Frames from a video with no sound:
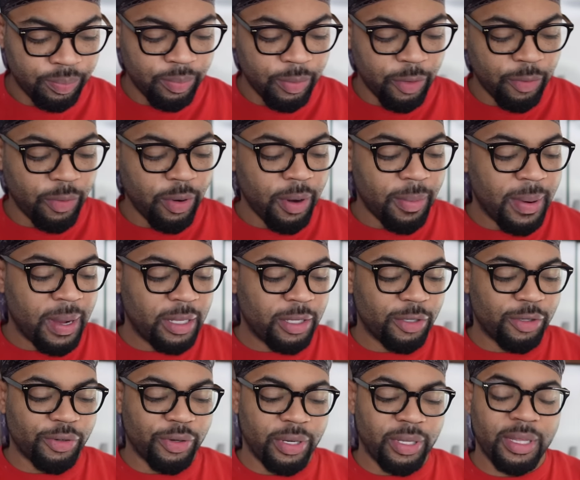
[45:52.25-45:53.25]
But we're about to
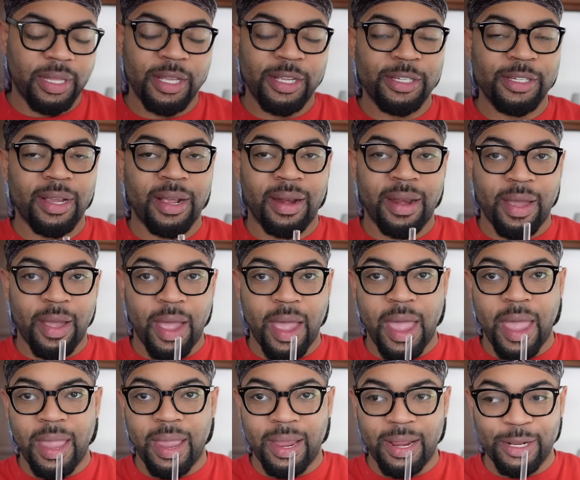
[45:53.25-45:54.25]
drink this, y'all know
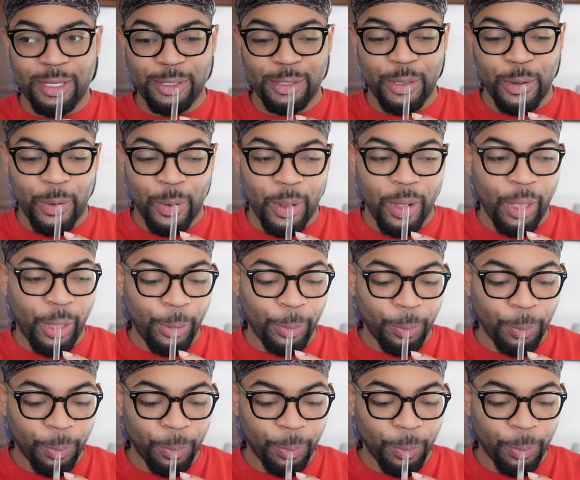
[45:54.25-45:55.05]
how it get us going.